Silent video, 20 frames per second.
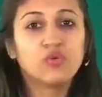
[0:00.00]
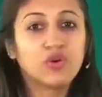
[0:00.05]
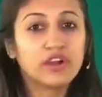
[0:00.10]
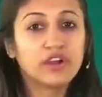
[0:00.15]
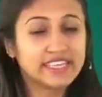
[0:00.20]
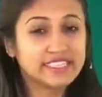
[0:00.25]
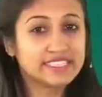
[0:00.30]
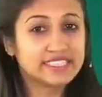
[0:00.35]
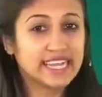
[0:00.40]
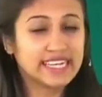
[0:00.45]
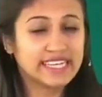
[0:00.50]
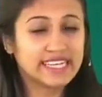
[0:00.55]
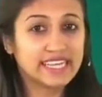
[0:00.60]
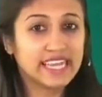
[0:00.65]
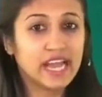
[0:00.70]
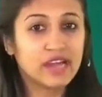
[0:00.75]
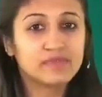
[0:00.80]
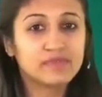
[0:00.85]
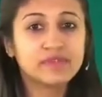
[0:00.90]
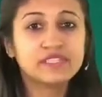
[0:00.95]
What
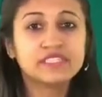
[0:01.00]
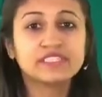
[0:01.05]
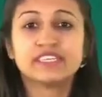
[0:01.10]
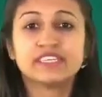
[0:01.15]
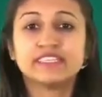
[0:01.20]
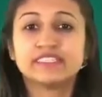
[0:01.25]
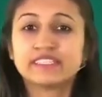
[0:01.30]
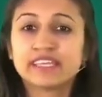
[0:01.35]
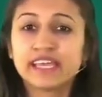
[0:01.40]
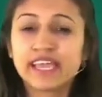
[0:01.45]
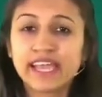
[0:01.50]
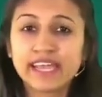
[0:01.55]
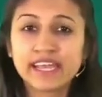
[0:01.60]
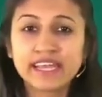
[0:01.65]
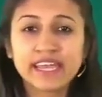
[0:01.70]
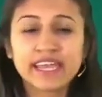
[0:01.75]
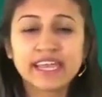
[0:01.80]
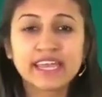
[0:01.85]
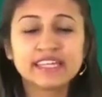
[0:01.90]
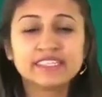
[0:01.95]
exactly happens is
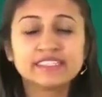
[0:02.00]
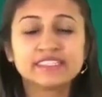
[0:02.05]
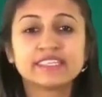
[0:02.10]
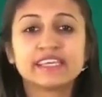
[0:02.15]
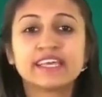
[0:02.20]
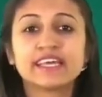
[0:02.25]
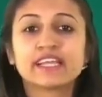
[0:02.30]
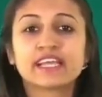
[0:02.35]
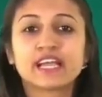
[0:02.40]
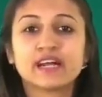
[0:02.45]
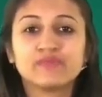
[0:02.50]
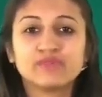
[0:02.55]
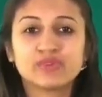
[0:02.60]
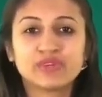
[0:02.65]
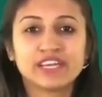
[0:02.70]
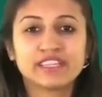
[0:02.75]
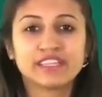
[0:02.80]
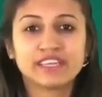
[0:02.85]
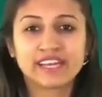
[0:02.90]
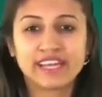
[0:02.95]
Na and Cl come
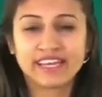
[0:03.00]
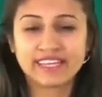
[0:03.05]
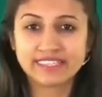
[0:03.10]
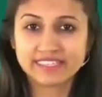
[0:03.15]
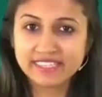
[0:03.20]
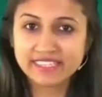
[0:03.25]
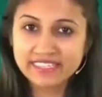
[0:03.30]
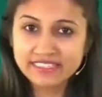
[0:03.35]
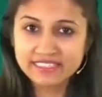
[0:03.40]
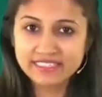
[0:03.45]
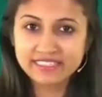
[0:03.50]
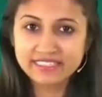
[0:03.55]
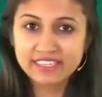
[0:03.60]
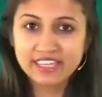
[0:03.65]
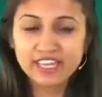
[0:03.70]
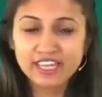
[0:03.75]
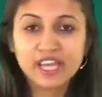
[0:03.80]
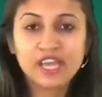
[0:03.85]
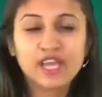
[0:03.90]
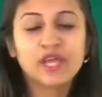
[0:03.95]
together like this,
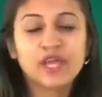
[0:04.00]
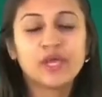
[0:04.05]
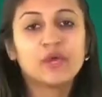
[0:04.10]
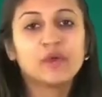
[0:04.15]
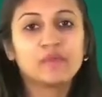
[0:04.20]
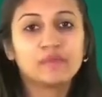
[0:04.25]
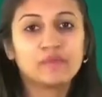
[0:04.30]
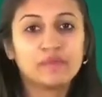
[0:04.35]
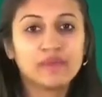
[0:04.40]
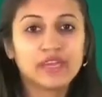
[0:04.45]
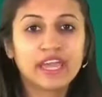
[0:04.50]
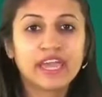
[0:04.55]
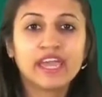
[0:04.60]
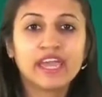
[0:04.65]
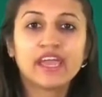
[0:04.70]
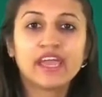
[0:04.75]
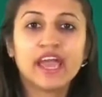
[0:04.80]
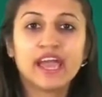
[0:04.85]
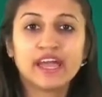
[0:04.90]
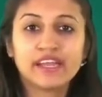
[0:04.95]

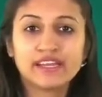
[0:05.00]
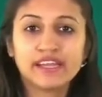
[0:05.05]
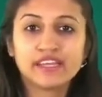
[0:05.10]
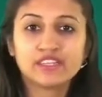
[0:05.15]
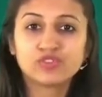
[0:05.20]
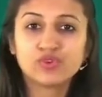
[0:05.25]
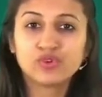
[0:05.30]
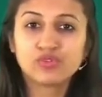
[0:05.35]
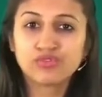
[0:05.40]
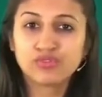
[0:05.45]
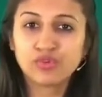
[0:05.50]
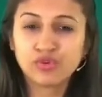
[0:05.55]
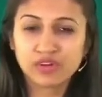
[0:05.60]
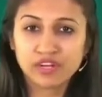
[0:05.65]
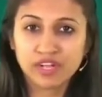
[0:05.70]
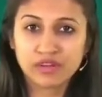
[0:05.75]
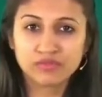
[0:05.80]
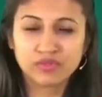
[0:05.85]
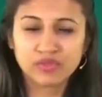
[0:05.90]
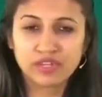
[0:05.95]
Ba and
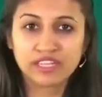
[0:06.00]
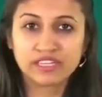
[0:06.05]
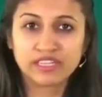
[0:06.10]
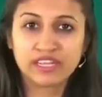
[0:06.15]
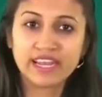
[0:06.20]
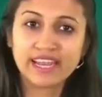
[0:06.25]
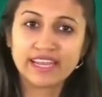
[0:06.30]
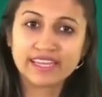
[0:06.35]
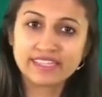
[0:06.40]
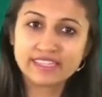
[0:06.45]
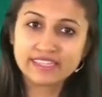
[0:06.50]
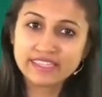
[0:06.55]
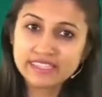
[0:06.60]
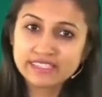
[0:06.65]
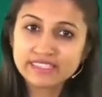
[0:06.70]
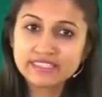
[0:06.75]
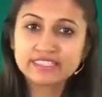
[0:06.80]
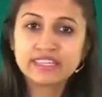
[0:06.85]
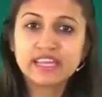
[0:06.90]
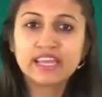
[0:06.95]
SO4 come together like
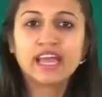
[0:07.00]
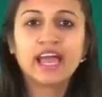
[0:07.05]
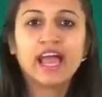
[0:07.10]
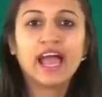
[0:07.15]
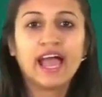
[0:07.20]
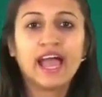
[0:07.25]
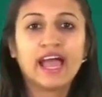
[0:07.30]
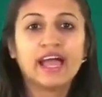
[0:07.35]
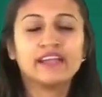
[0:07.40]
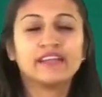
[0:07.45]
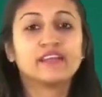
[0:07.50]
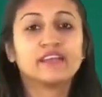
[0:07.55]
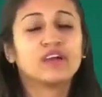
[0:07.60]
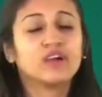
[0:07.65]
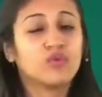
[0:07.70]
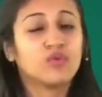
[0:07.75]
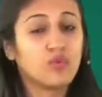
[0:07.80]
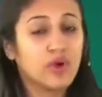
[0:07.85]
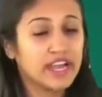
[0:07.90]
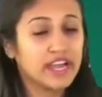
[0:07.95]
this, and
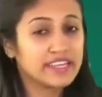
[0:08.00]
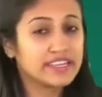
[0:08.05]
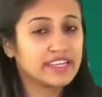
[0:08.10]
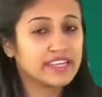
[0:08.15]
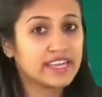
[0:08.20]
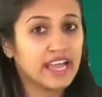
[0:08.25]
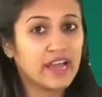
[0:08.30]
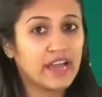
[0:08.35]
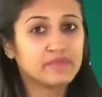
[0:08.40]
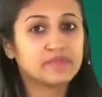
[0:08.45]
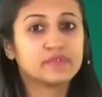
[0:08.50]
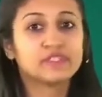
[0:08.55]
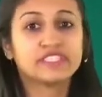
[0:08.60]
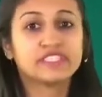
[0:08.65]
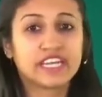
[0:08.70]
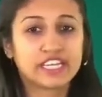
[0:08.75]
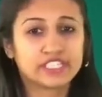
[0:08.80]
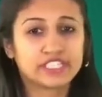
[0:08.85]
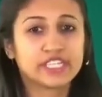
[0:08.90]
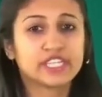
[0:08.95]
why that
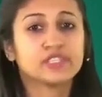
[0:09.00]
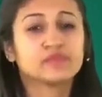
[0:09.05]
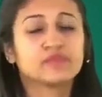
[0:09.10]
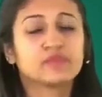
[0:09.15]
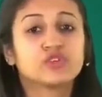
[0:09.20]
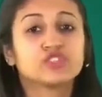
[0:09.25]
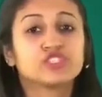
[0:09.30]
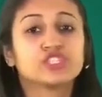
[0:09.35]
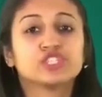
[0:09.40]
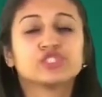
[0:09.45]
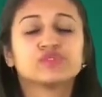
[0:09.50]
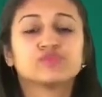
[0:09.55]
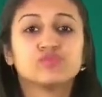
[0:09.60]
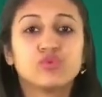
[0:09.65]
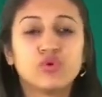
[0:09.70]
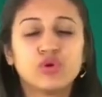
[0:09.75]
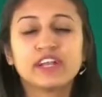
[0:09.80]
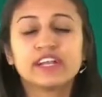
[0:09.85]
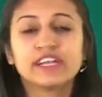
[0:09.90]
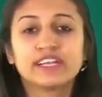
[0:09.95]
happens actually is because there is
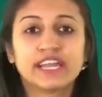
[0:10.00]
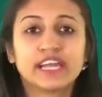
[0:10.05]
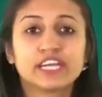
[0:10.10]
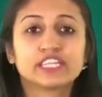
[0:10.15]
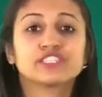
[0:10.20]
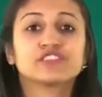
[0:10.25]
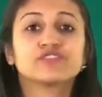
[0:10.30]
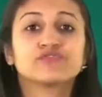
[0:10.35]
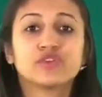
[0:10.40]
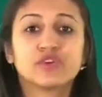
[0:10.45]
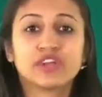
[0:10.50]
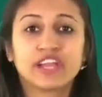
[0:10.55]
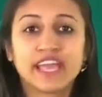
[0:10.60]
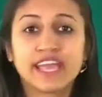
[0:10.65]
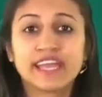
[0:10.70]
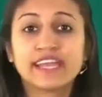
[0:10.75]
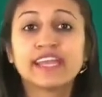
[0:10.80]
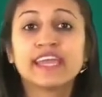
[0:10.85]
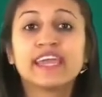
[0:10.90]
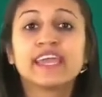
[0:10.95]
more attraction for
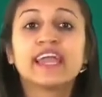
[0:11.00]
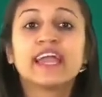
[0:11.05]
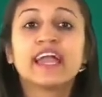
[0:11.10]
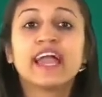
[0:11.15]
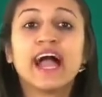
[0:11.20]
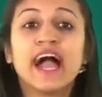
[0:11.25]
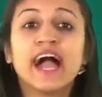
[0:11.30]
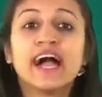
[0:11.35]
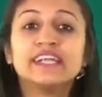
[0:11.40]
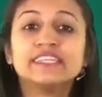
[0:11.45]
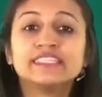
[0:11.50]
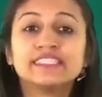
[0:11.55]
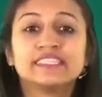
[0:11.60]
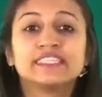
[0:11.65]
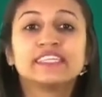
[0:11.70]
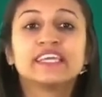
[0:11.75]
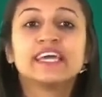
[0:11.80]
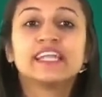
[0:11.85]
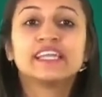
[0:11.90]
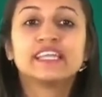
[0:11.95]
Na and
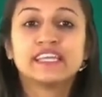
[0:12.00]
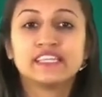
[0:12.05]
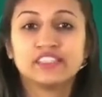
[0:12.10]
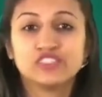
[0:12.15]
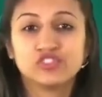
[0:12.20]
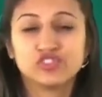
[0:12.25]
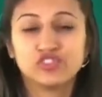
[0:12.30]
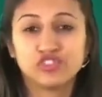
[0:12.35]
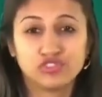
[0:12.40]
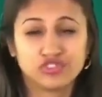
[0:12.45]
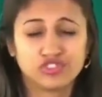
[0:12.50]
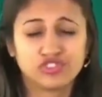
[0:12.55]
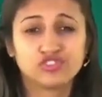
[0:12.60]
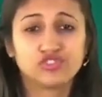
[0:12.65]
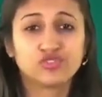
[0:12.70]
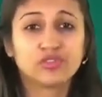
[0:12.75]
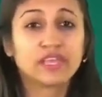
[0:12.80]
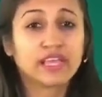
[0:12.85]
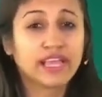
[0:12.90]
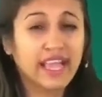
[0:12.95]
Cl in
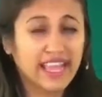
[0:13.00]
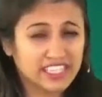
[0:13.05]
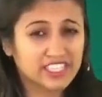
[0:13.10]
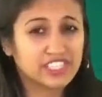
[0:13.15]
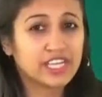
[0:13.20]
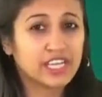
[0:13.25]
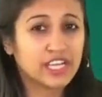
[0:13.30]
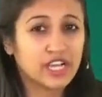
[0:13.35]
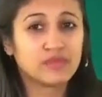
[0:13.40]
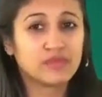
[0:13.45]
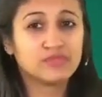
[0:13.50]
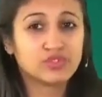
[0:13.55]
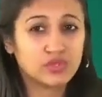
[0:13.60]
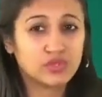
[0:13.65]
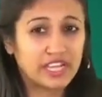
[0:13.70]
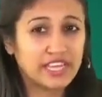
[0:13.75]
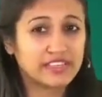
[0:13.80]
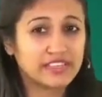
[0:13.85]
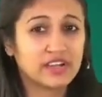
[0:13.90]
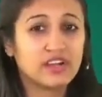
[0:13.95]
solution. So they can actually come
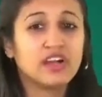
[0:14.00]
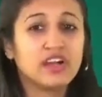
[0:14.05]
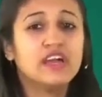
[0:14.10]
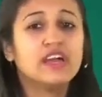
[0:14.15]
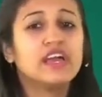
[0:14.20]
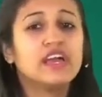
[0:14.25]
together.